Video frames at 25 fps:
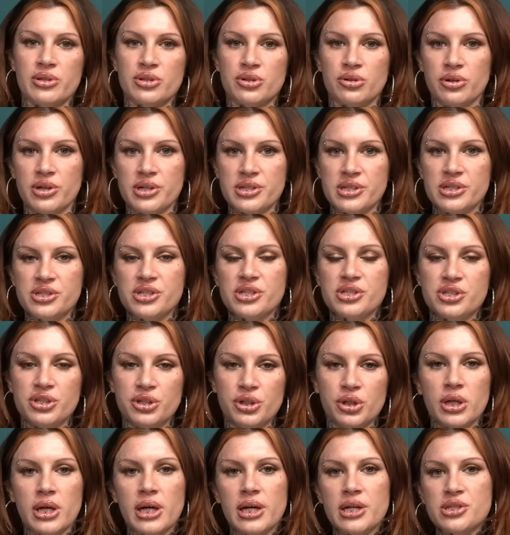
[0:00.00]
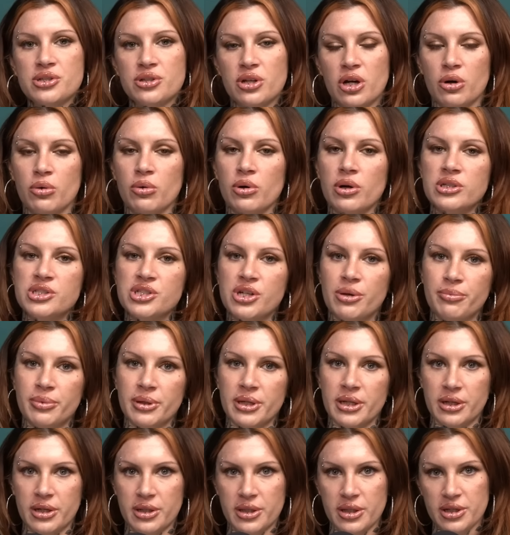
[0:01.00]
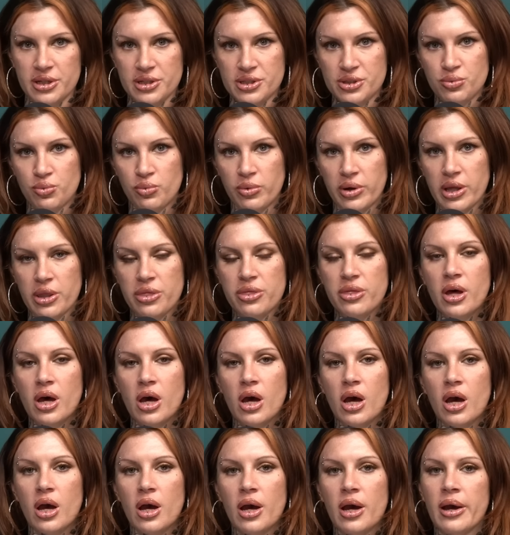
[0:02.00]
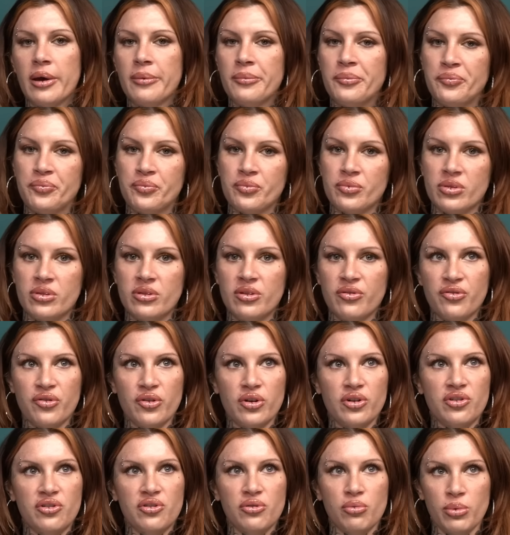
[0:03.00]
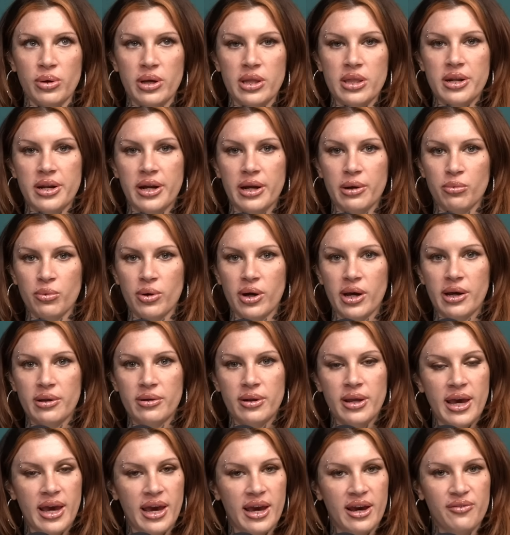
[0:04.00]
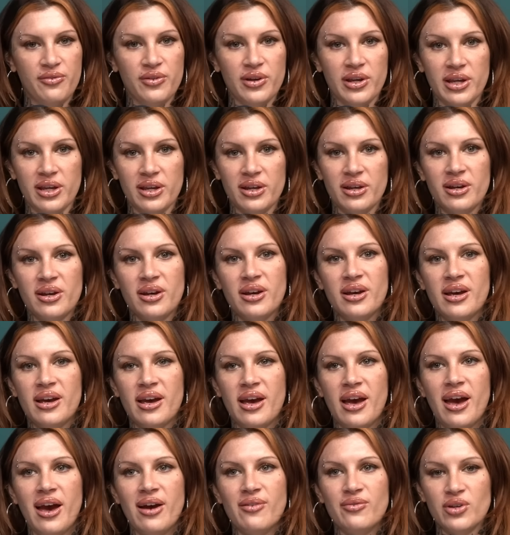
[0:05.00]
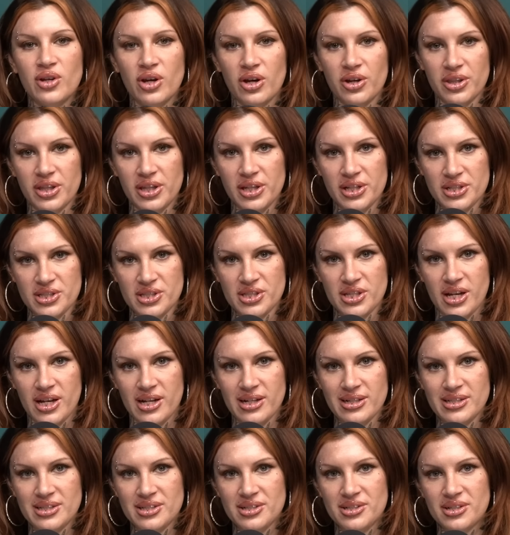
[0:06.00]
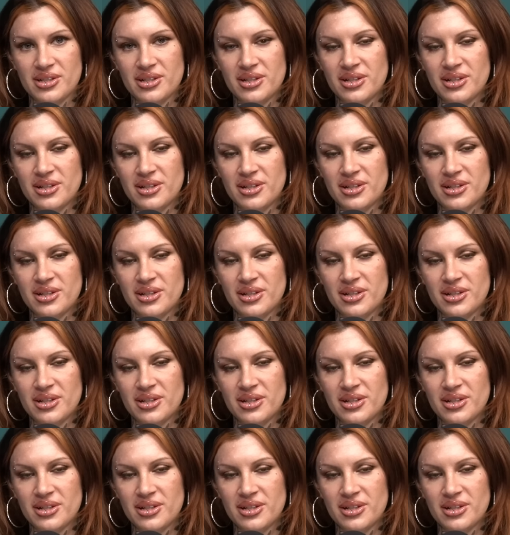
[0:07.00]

stories, and just so you guys know, we're jumping into this with uh the first three that I read heavy heavy on the incest.